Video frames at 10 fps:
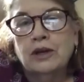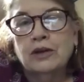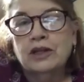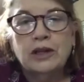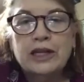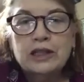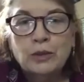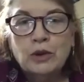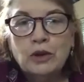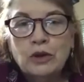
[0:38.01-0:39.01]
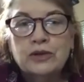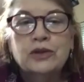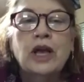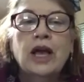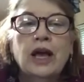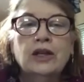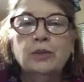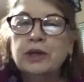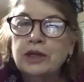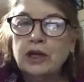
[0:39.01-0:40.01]
delectables, you're
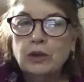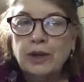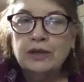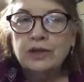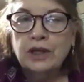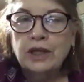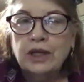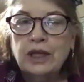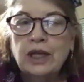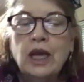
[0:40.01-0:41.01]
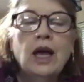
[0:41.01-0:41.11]
putting on your best tea.